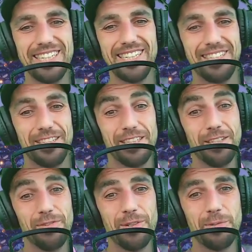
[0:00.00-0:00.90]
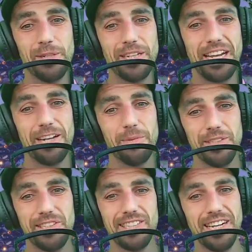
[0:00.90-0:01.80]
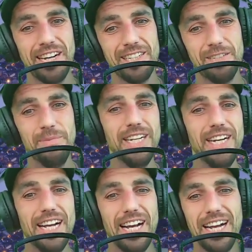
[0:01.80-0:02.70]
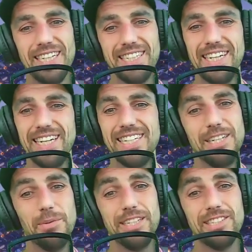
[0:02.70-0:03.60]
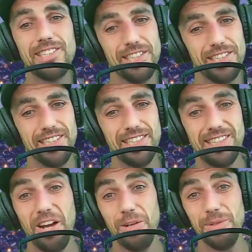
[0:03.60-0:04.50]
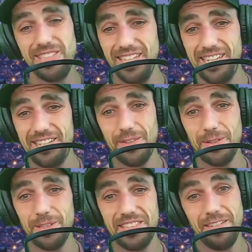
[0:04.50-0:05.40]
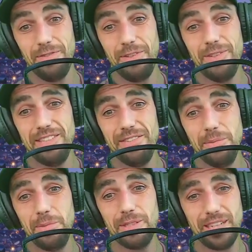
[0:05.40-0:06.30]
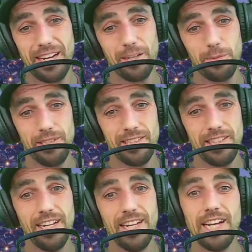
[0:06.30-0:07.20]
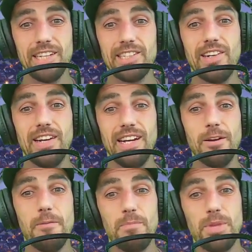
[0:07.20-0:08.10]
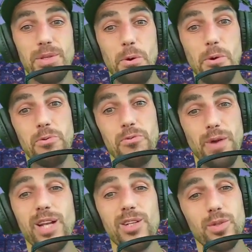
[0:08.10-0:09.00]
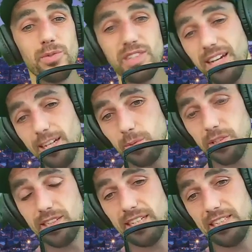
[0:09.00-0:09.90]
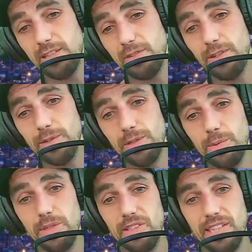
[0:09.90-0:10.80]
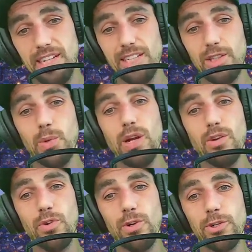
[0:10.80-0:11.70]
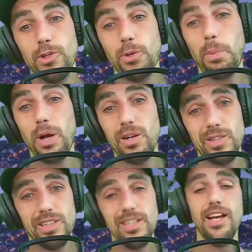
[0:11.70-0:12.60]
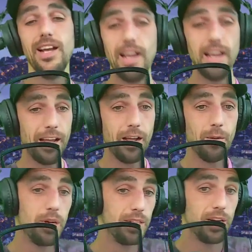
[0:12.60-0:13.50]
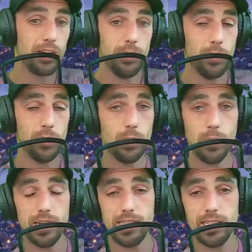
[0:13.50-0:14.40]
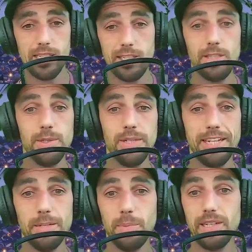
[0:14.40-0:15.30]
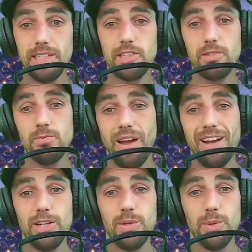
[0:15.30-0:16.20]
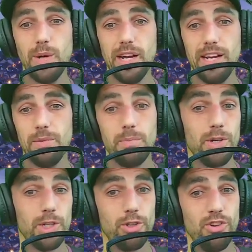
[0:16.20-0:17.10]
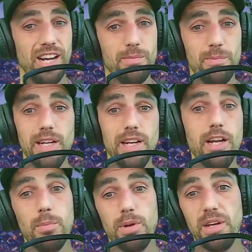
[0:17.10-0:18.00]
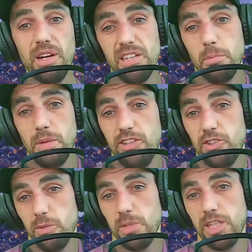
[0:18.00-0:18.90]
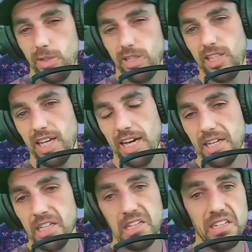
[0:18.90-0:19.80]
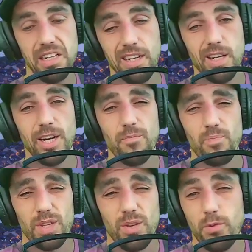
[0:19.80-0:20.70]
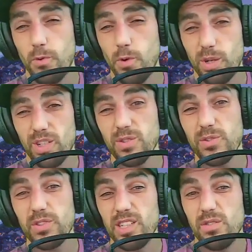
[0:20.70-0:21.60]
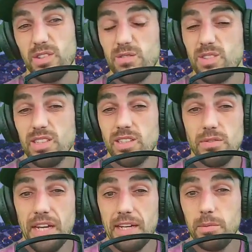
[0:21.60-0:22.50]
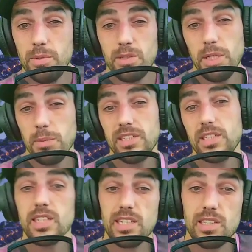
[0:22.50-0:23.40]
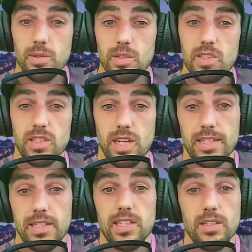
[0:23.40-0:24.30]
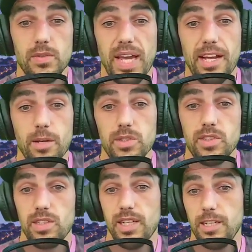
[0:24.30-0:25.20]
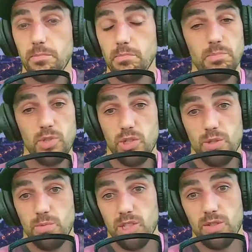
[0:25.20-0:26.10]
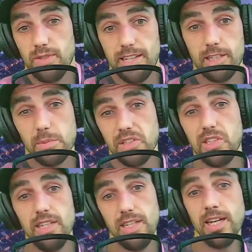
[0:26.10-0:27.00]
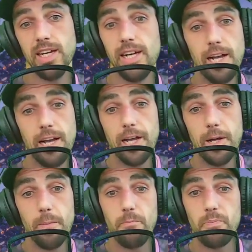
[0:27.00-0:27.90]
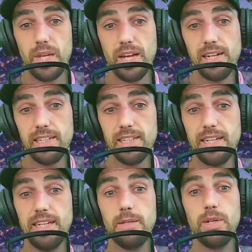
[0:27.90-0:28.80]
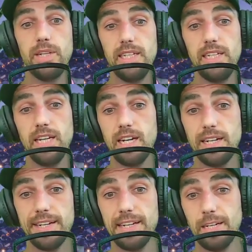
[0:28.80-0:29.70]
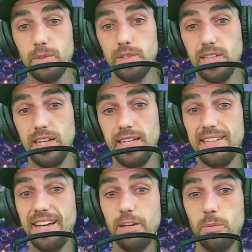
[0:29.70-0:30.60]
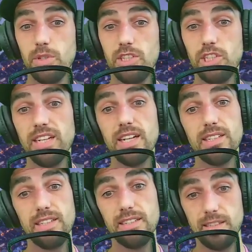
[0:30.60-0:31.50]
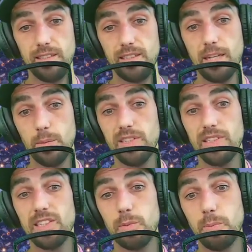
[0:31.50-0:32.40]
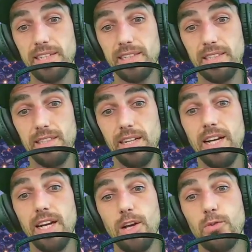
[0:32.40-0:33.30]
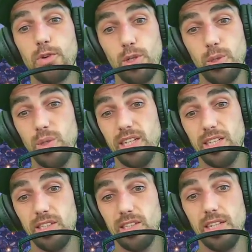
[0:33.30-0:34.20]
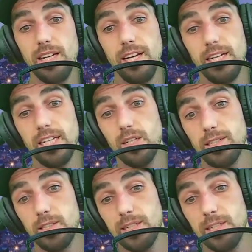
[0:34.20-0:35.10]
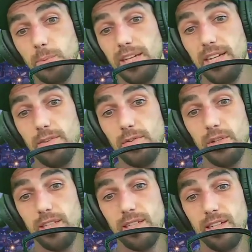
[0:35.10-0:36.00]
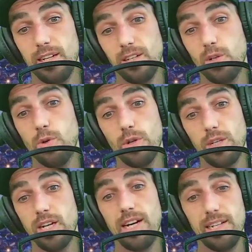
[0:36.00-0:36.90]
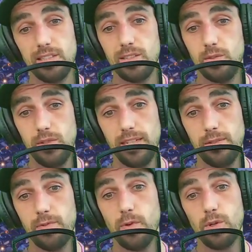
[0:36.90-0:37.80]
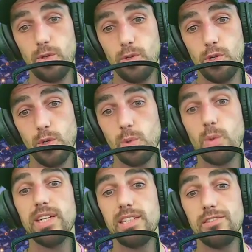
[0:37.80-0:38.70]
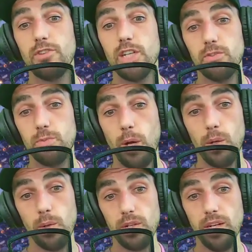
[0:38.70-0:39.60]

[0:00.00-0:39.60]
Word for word: they they found a bit of cannabis on him and uh, they went and searched his house then afterwards and found even more cannabis. So um, the total value of the cannabis that they found was uh, twelve hundred pound. Um, I, I don't know what the, the UK police value uh, per gram, but I, I'd imagine maybe he had four to five ounces of cannabis, maybe six ounces, let's say, of cannabis. Um, you know, just for argument's sake. Um, and uh, what he got uh, was a 10 month jail sentence that was suspended for two years. He also had to pay a fine or a court cost of uh, £425.